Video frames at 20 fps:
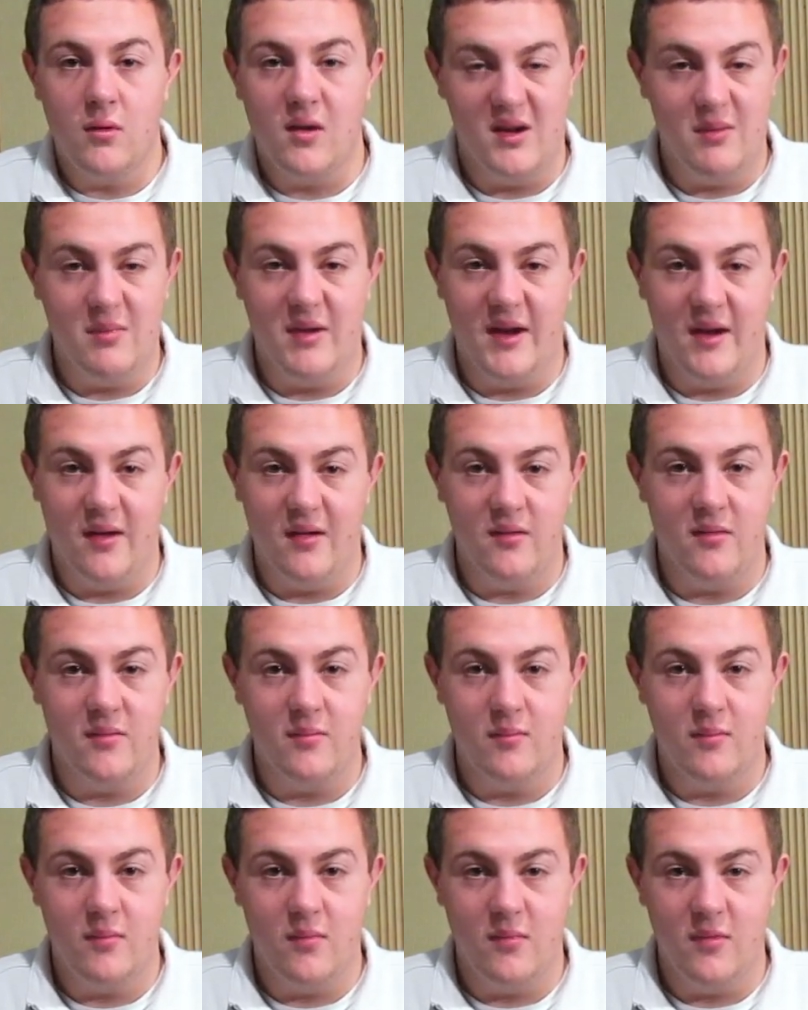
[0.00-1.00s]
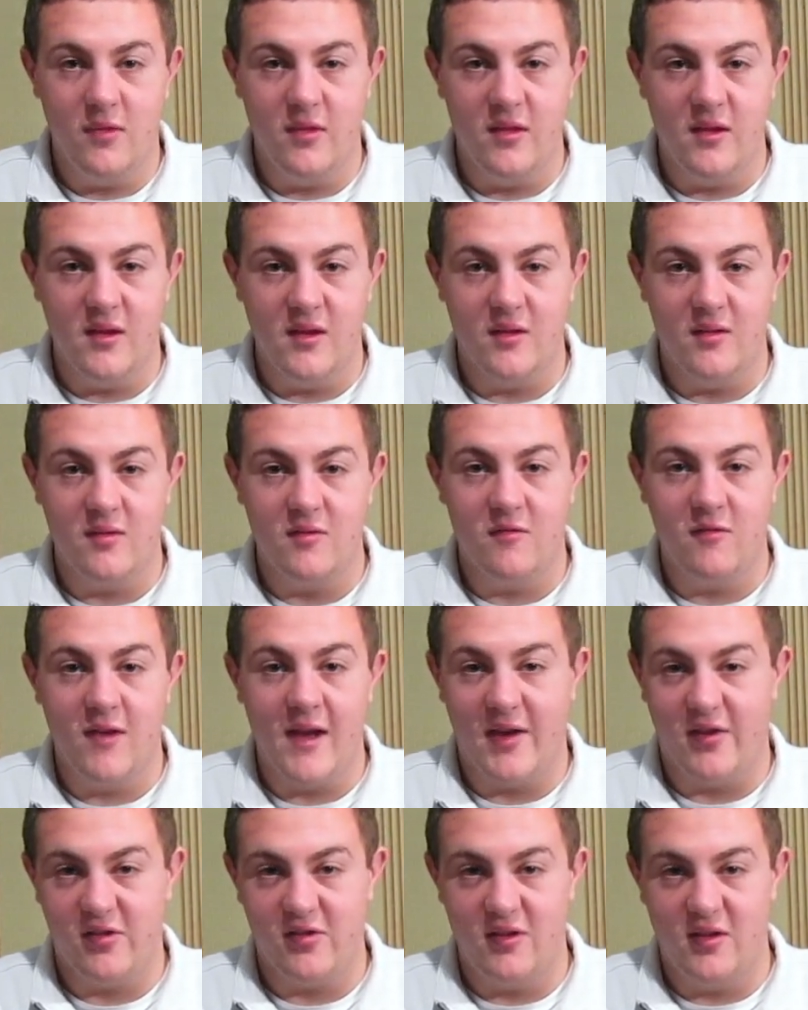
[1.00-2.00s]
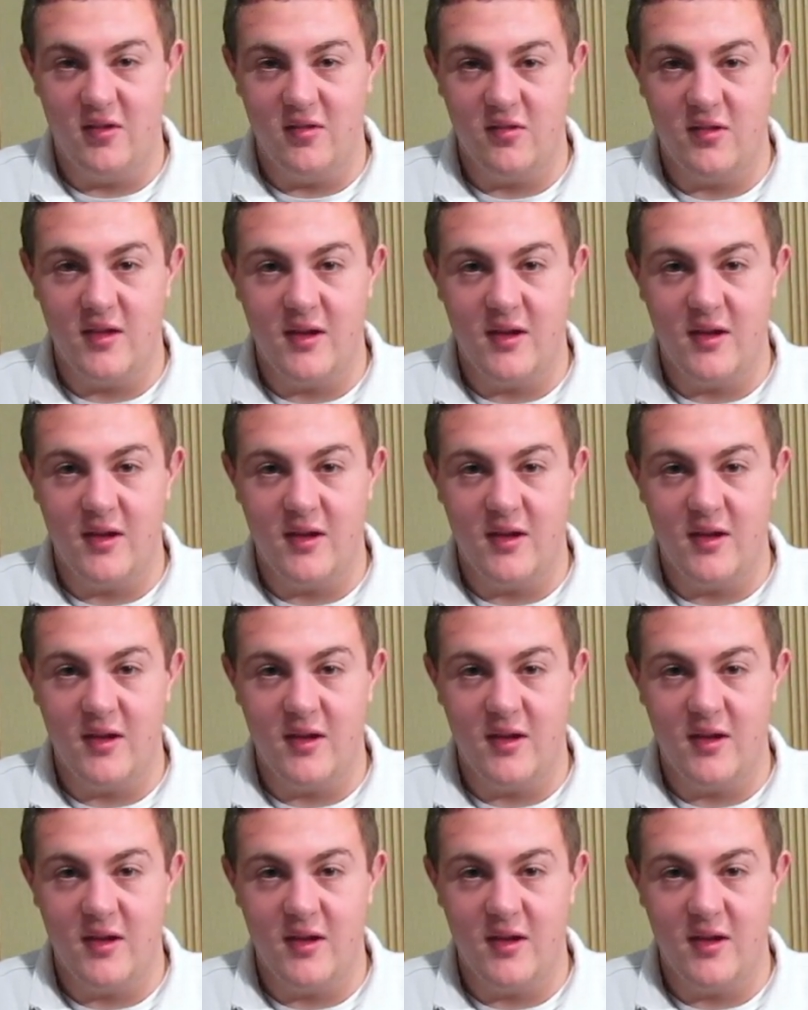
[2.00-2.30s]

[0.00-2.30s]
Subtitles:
about these vaccines?